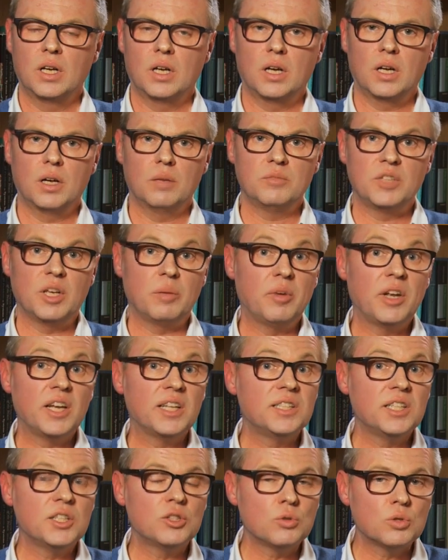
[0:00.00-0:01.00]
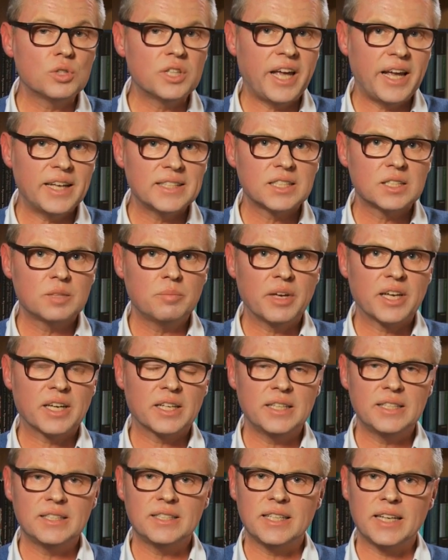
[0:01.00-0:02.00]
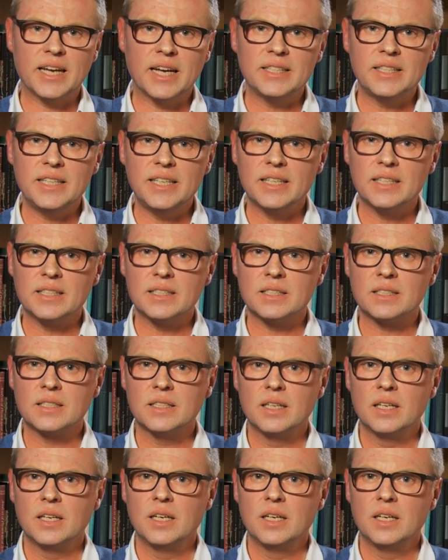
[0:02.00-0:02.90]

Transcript: the ability to test mechanistic ideas